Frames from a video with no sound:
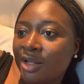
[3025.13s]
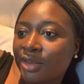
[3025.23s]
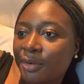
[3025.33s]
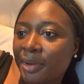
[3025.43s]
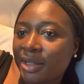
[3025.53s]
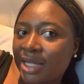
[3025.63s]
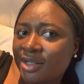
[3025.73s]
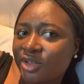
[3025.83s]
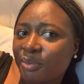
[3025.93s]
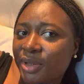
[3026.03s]
they were, I
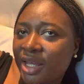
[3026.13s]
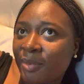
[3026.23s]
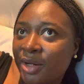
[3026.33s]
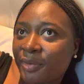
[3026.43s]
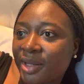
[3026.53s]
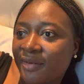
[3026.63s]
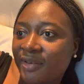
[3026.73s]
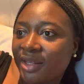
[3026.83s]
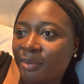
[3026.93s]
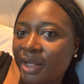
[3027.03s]
think some people came and they were
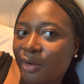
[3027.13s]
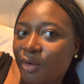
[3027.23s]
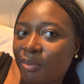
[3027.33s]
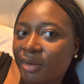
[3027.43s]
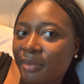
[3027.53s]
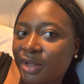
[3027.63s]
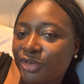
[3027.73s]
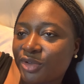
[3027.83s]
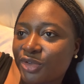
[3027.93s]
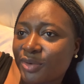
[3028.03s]
giving them like
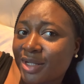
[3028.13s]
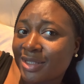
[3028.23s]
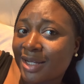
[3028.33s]
complimentary drinks,